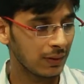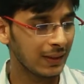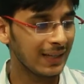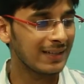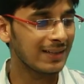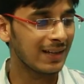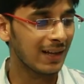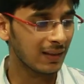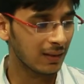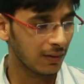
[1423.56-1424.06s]

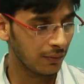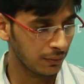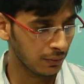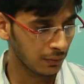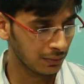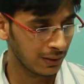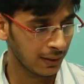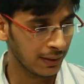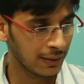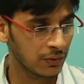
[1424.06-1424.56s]
these are the
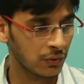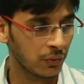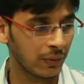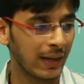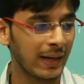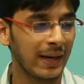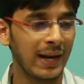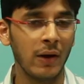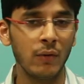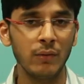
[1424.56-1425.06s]
few things you
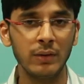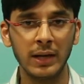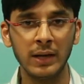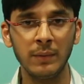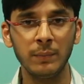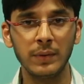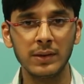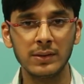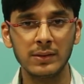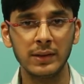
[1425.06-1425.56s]
can have
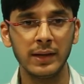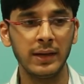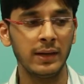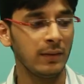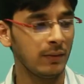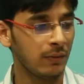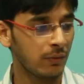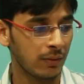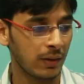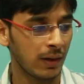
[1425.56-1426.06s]

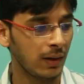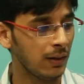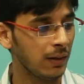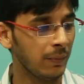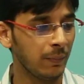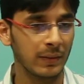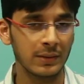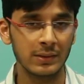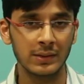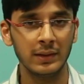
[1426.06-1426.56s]
10%,
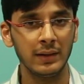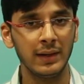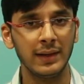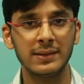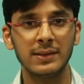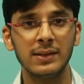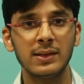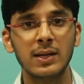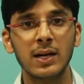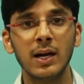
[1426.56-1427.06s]
30%
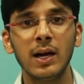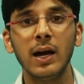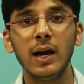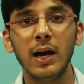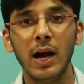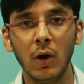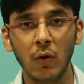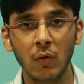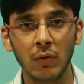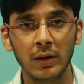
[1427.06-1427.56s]
etc
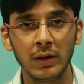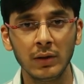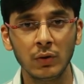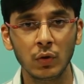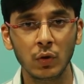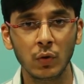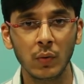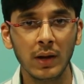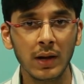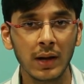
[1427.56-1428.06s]
according to
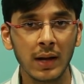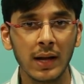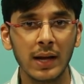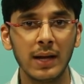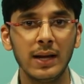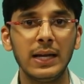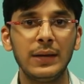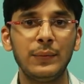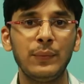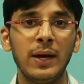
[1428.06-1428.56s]
your
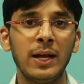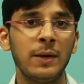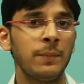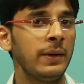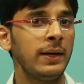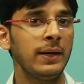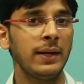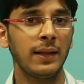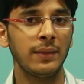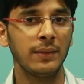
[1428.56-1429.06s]

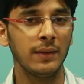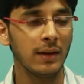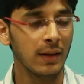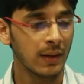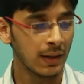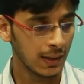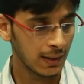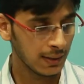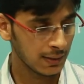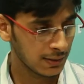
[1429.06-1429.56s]
requirement and the
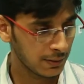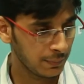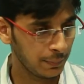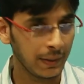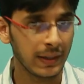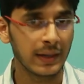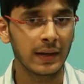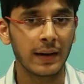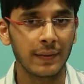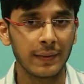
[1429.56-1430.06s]

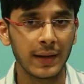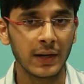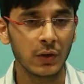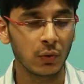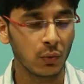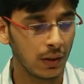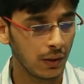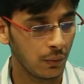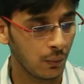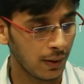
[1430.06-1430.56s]
speed that
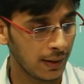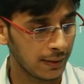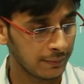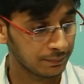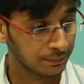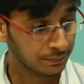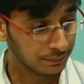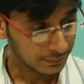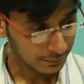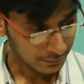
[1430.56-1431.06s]
you require.
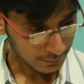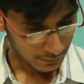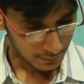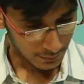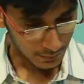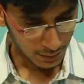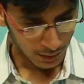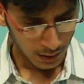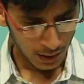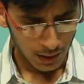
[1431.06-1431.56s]

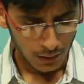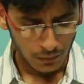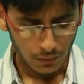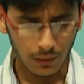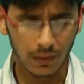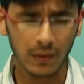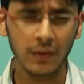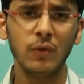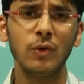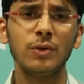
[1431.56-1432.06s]

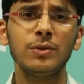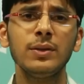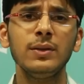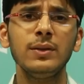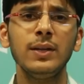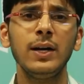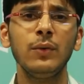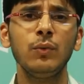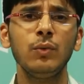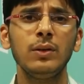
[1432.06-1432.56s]
Now the question
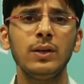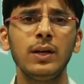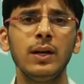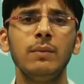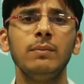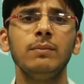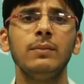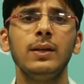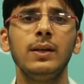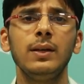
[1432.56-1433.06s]
that would
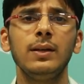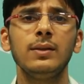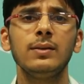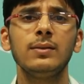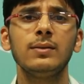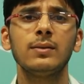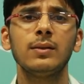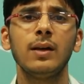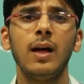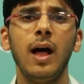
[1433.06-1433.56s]
come
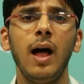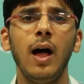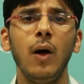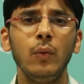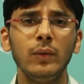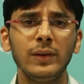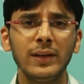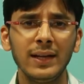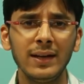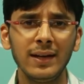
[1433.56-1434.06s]
is
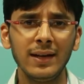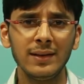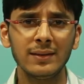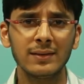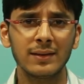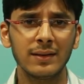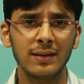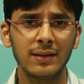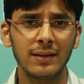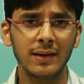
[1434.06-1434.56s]
how can I
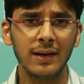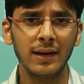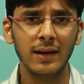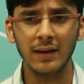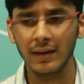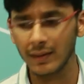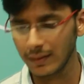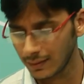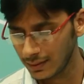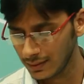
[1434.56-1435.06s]
generate
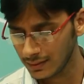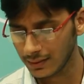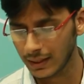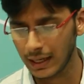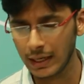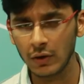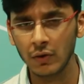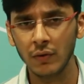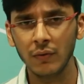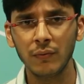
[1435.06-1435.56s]
this
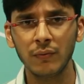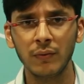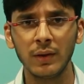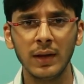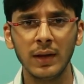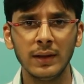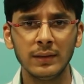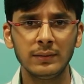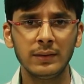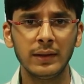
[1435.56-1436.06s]
kind of
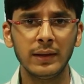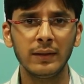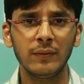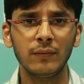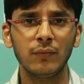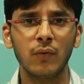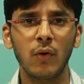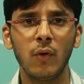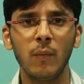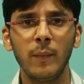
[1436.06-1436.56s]
thing
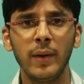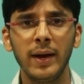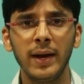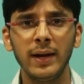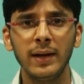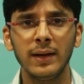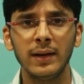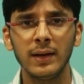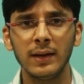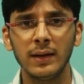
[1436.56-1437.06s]
from
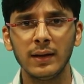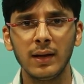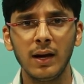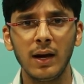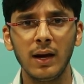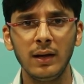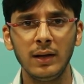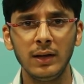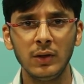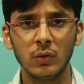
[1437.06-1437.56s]
my
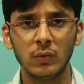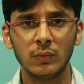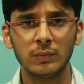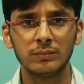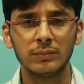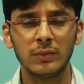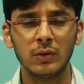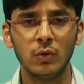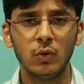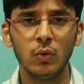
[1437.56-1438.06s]
Arduino?
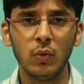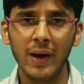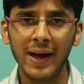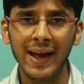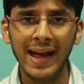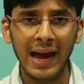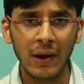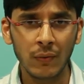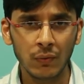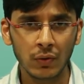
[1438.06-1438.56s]
Do I
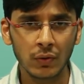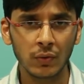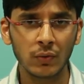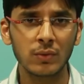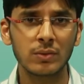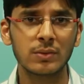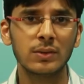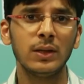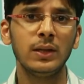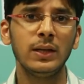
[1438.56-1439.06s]
have to
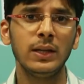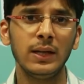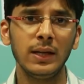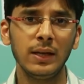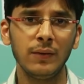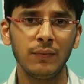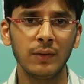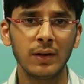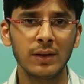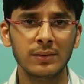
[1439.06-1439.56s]
use the
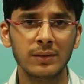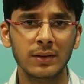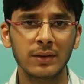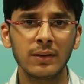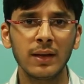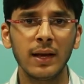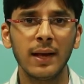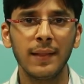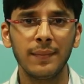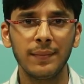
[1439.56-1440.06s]
delay
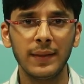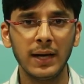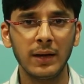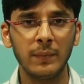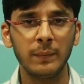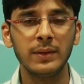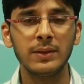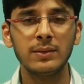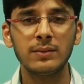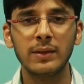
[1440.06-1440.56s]
function? That
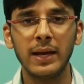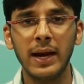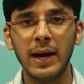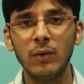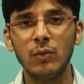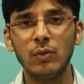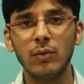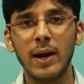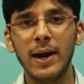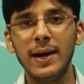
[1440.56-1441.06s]
means I
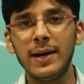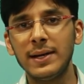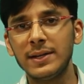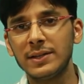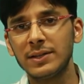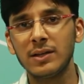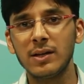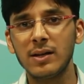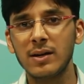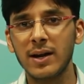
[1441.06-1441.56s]
have to write
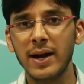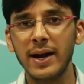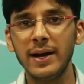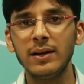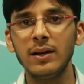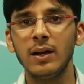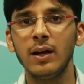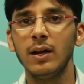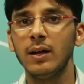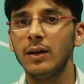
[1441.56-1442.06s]
digital
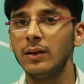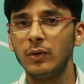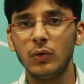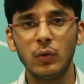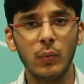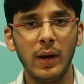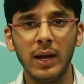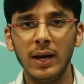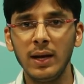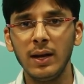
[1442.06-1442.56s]
write
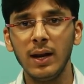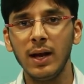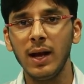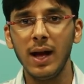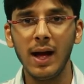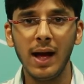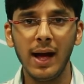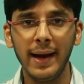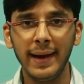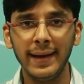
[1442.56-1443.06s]
12
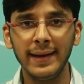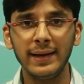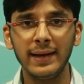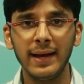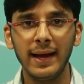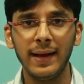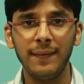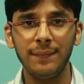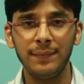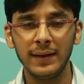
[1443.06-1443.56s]
high
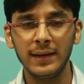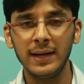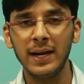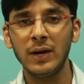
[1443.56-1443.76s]
and then